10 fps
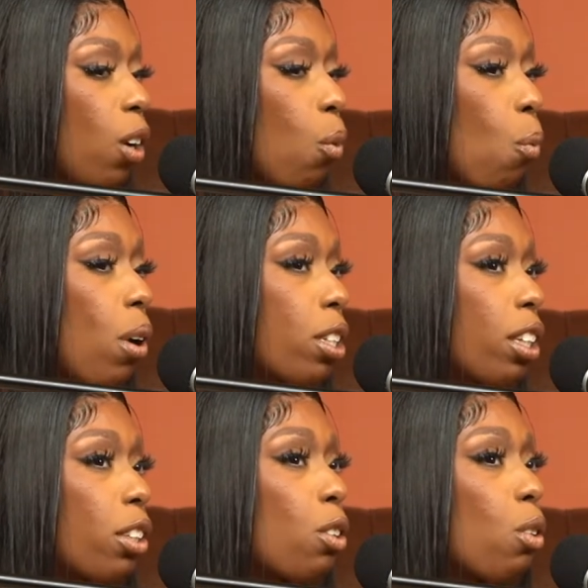once
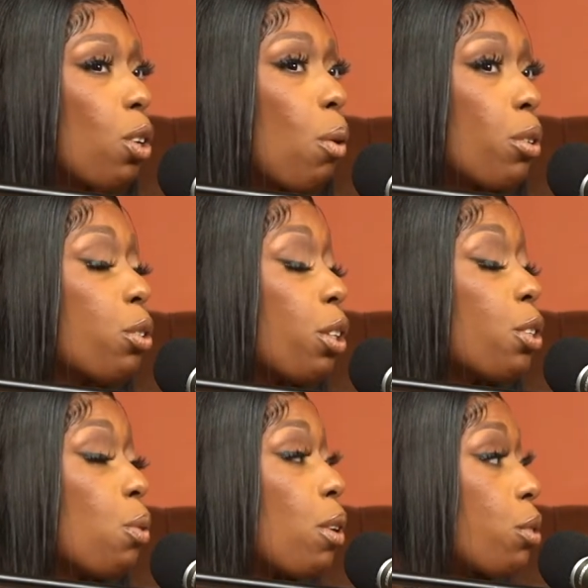you don't know what you could
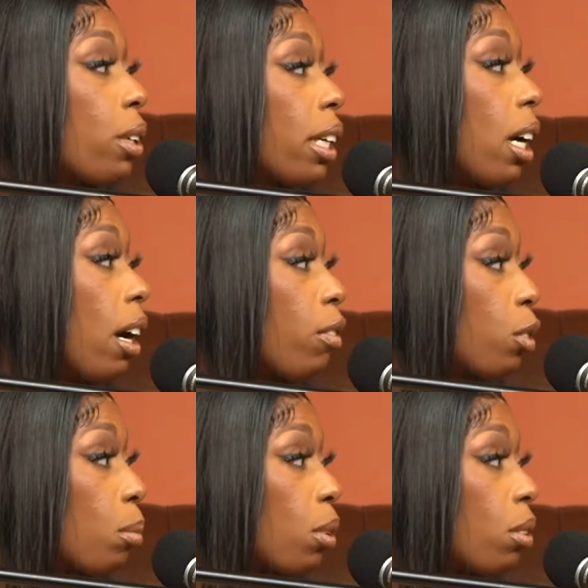do once you get
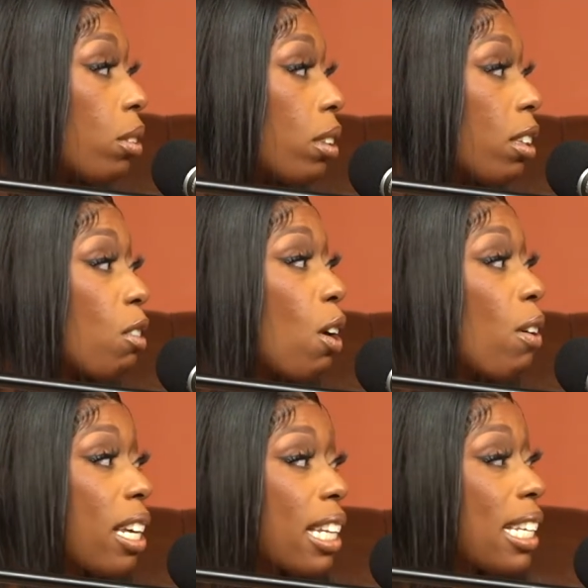comfortable, you know.
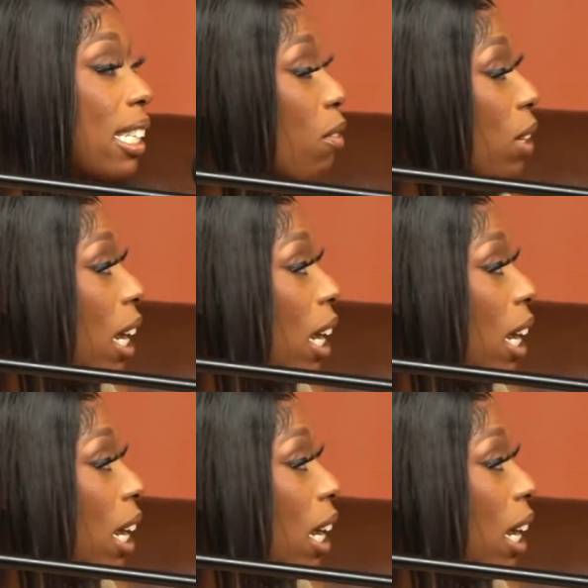And that's what I